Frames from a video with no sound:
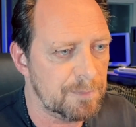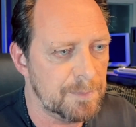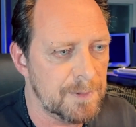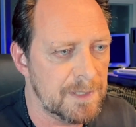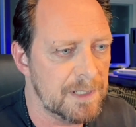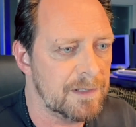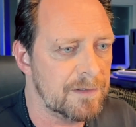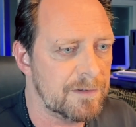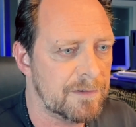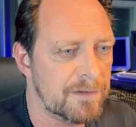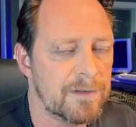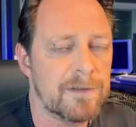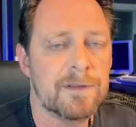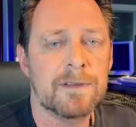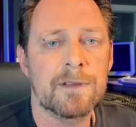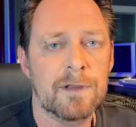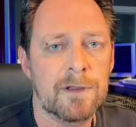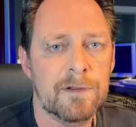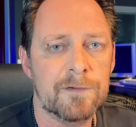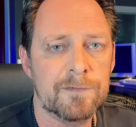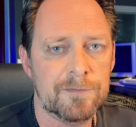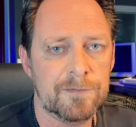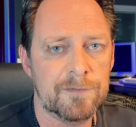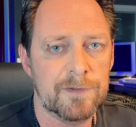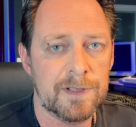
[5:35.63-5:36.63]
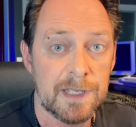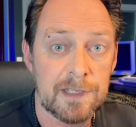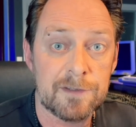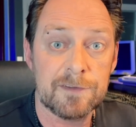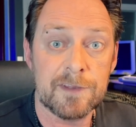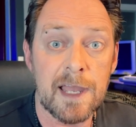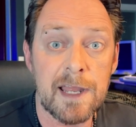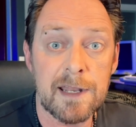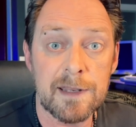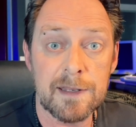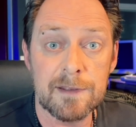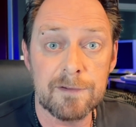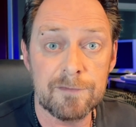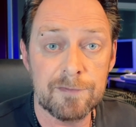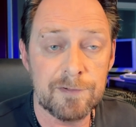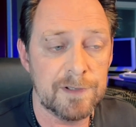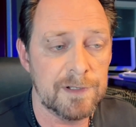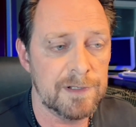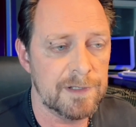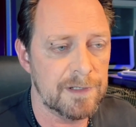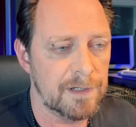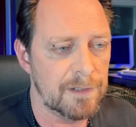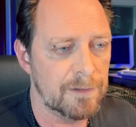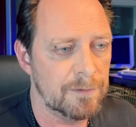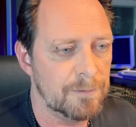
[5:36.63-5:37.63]
minutes of exciting
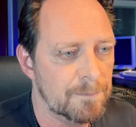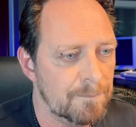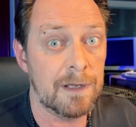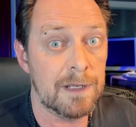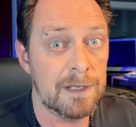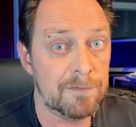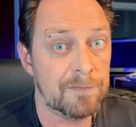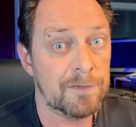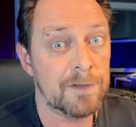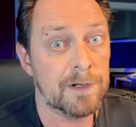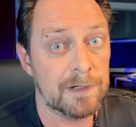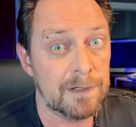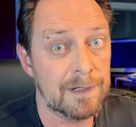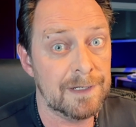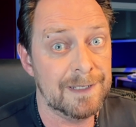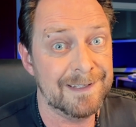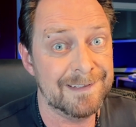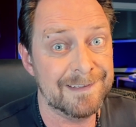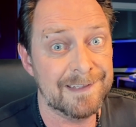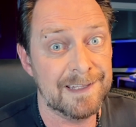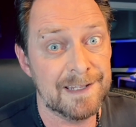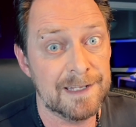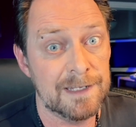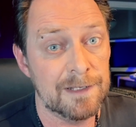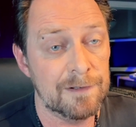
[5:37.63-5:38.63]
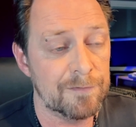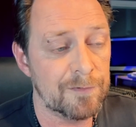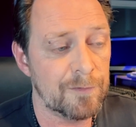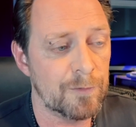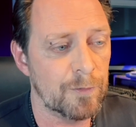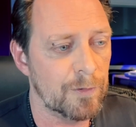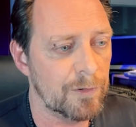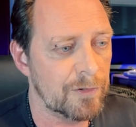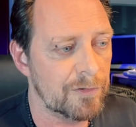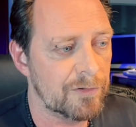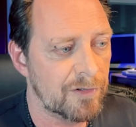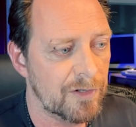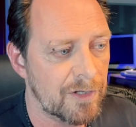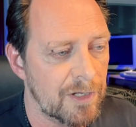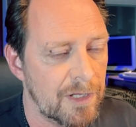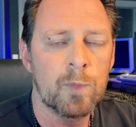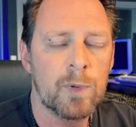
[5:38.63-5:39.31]
video, if there is any, of course.